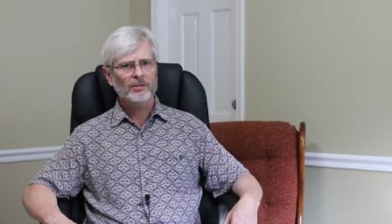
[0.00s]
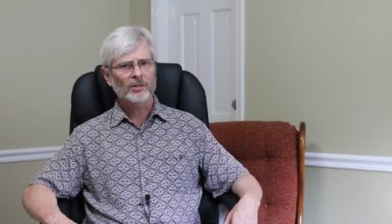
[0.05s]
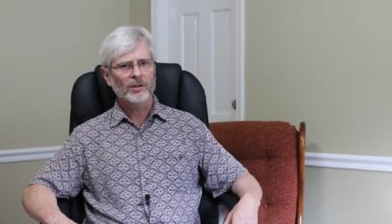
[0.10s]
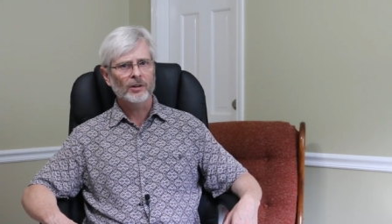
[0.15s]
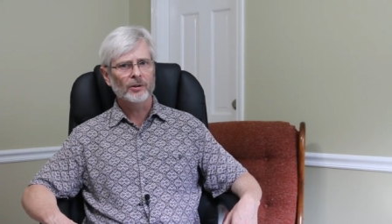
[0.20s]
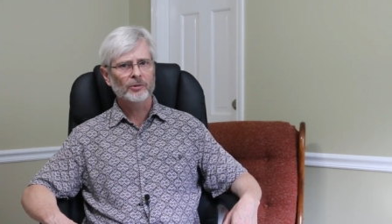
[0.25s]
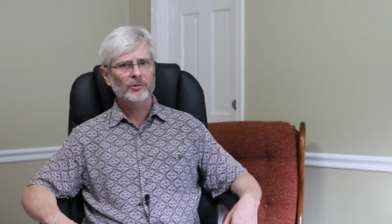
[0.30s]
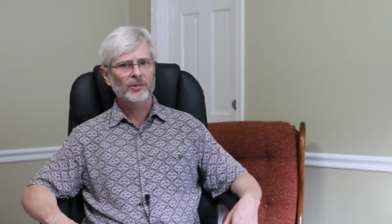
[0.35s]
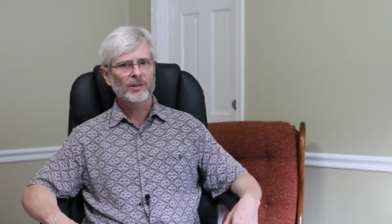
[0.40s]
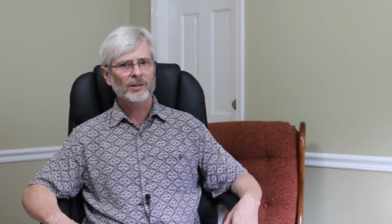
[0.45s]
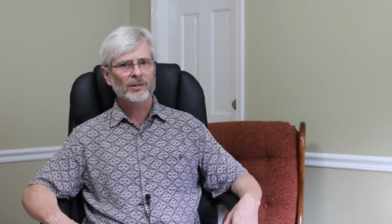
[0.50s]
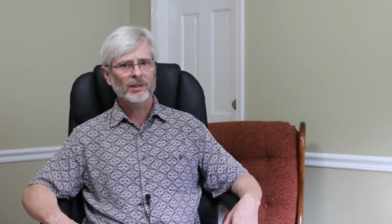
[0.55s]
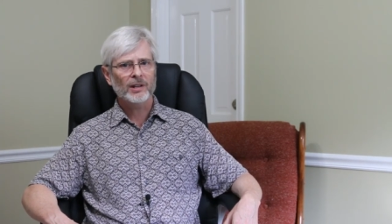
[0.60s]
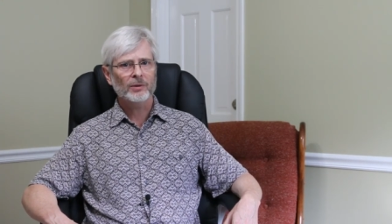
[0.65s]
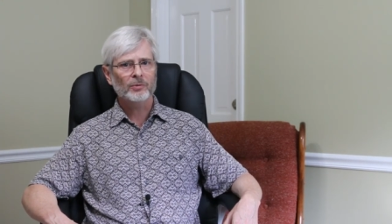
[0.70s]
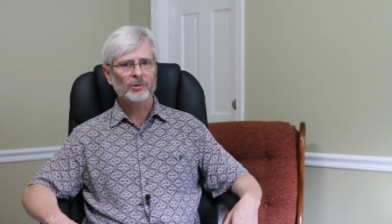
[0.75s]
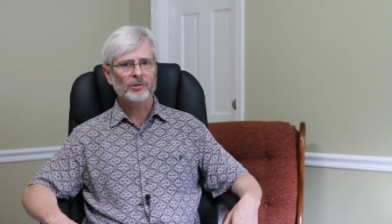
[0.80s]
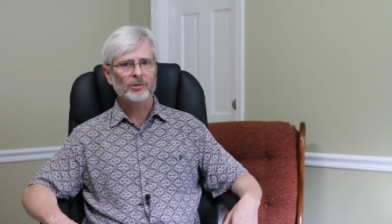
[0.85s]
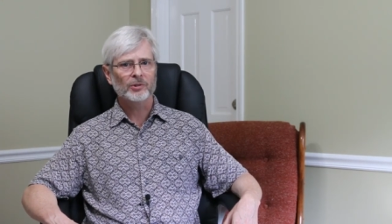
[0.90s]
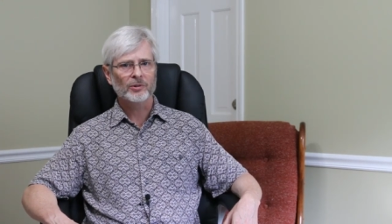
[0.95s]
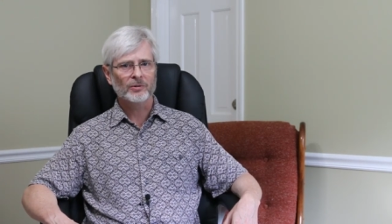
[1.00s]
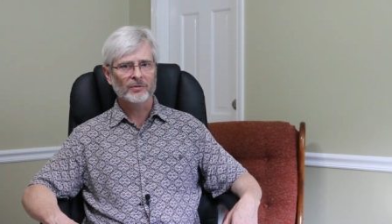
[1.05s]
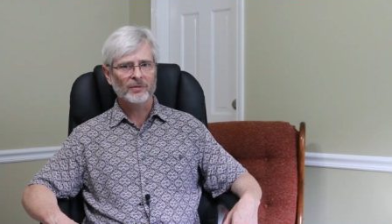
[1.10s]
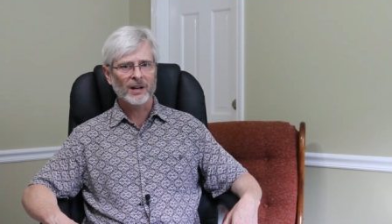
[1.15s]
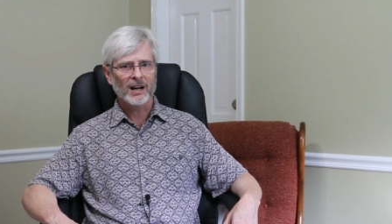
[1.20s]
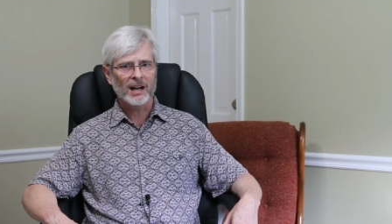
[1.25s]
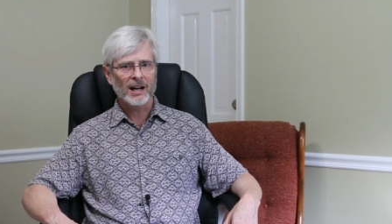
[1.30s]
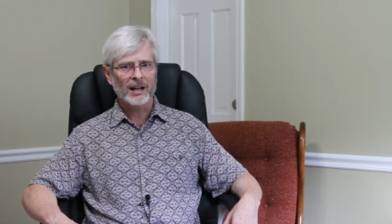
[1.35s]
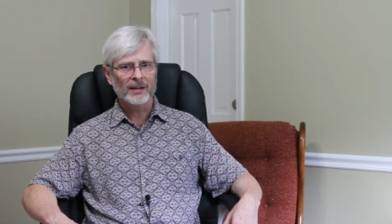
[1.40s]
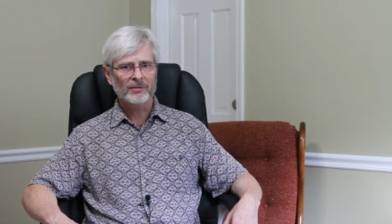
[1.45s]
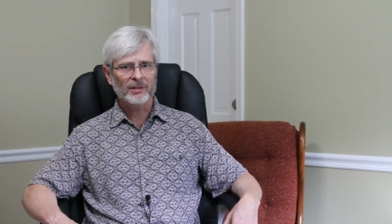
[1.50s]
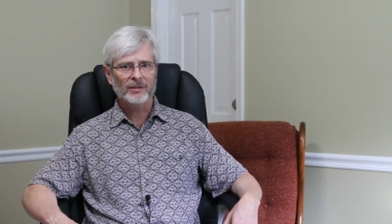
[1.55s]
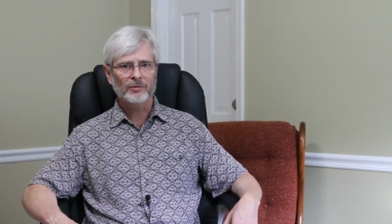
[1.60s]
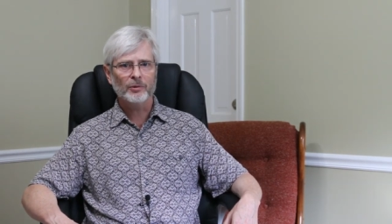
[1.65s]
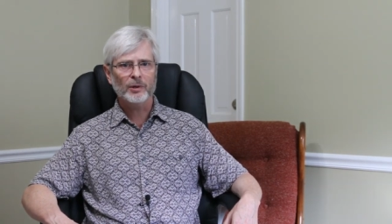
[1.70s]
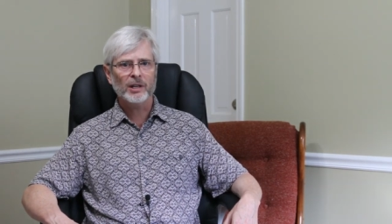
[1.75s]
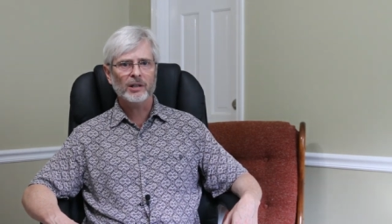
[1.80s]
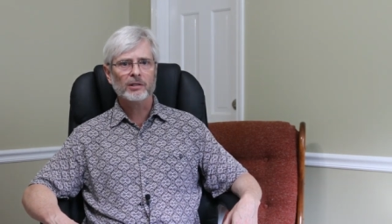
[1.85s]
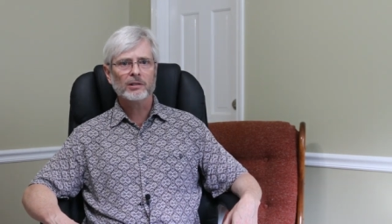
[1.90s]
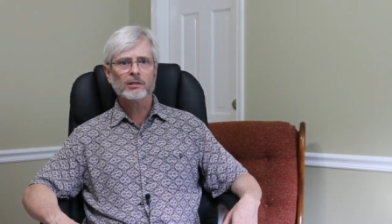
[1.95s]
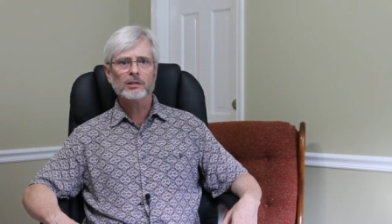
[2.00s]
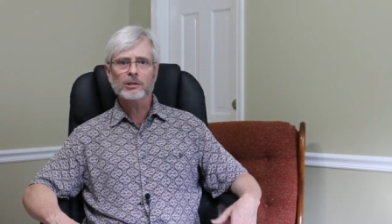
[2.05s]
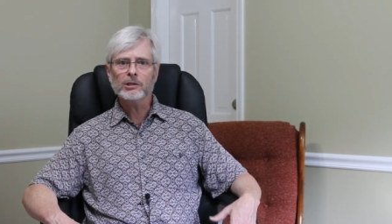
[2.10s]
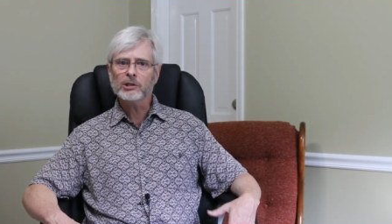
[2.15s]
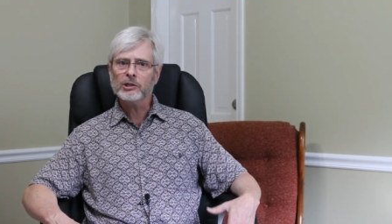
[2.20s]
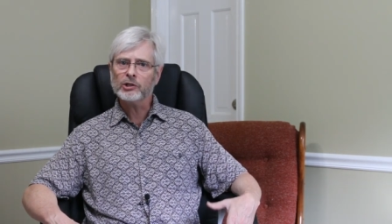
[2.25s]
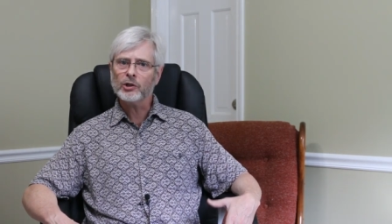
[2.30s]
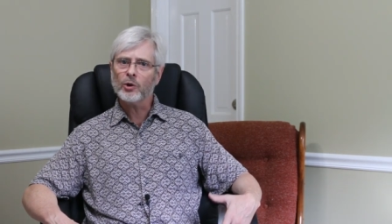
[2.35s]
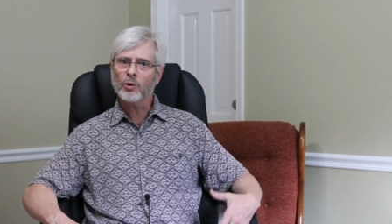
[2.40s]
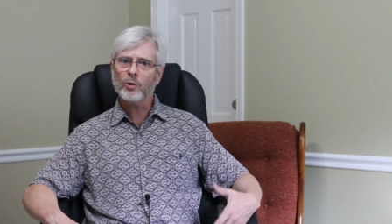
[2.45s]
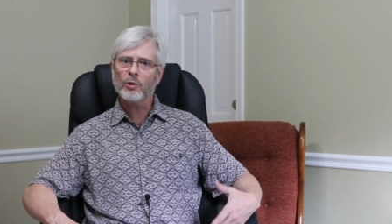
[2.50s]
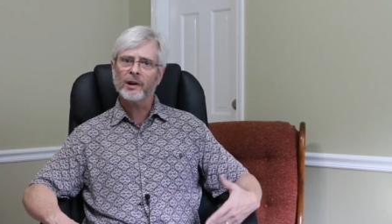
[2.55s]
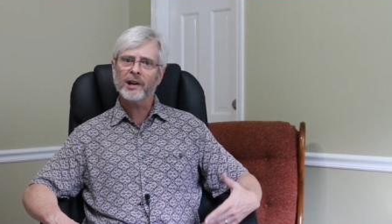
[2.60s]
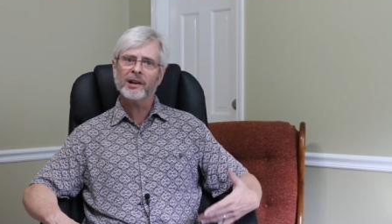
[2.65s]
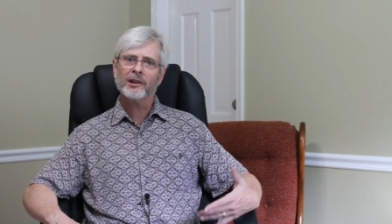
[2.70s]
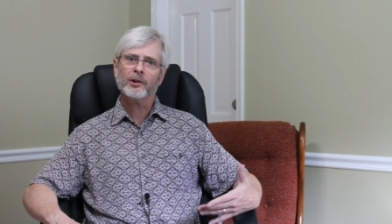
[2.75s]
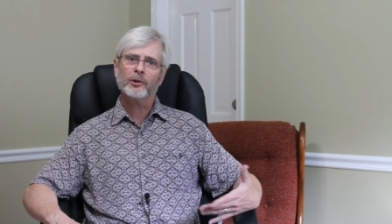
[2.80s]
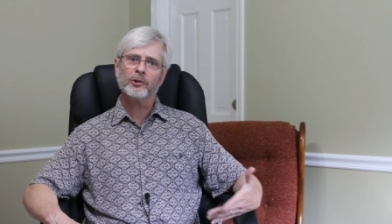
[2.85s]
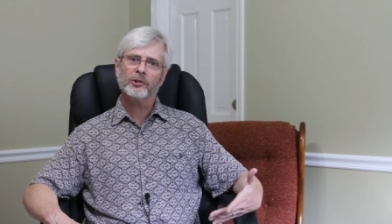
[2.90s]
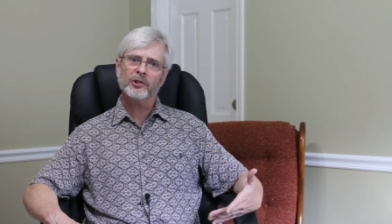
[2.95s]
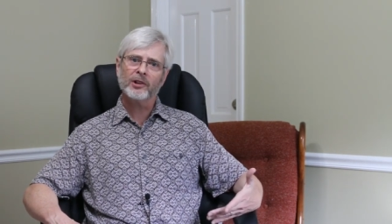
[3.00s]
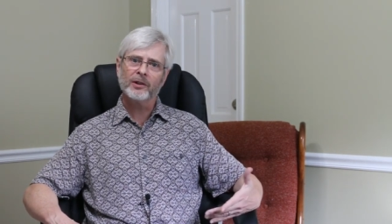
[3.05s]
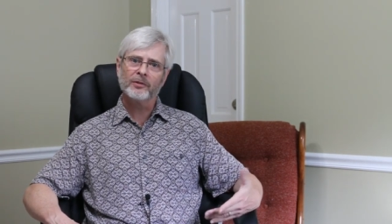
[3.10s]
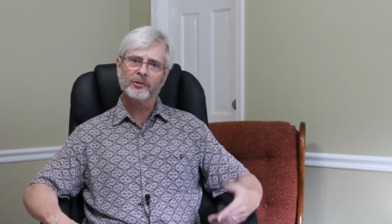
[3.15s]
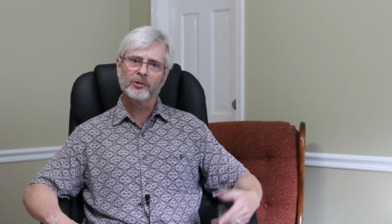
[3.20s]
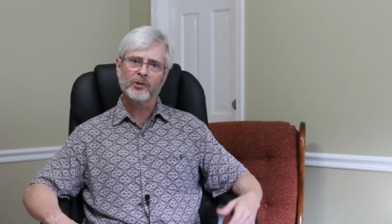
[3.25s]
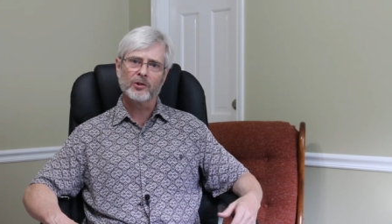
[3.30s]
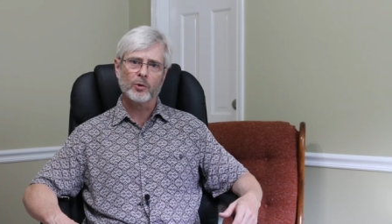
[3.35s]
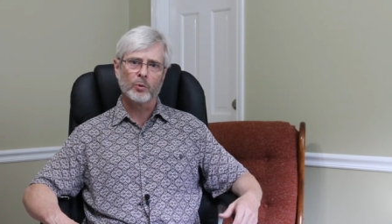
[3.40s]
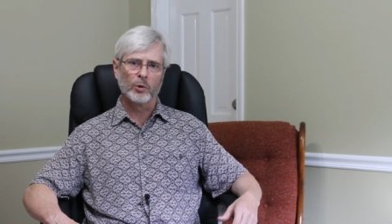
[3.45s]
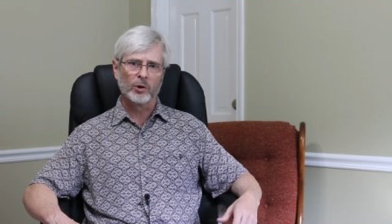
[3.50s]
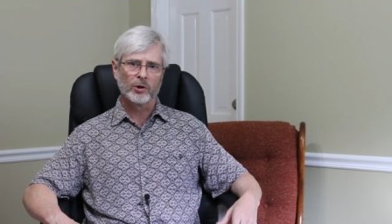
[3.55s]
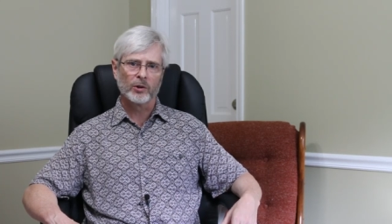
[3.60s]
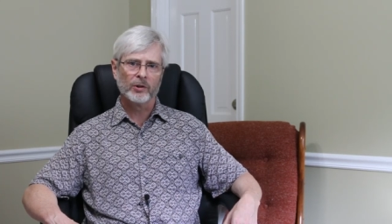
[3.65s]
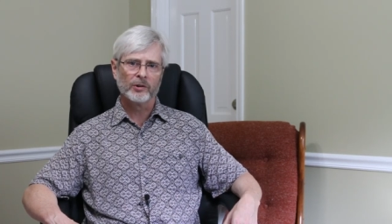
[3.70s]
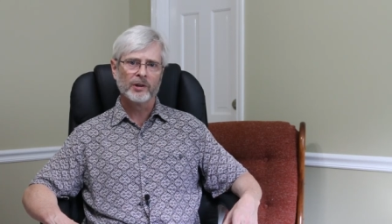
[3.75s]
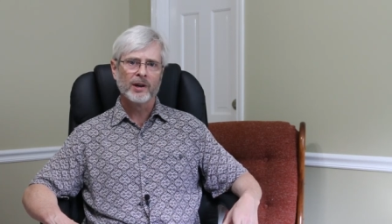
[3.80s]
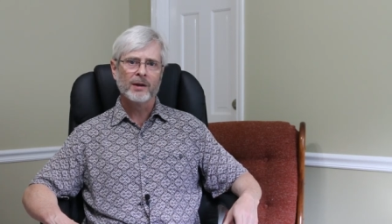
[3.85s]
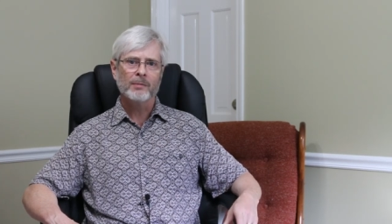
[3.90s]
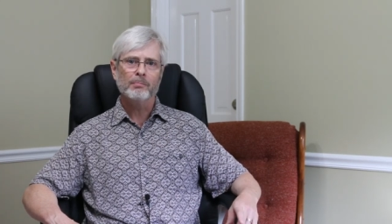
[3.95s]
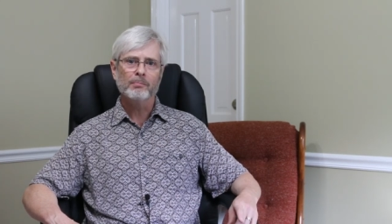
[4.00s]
shows do you think would survive if we could learn to orient ourselves to the world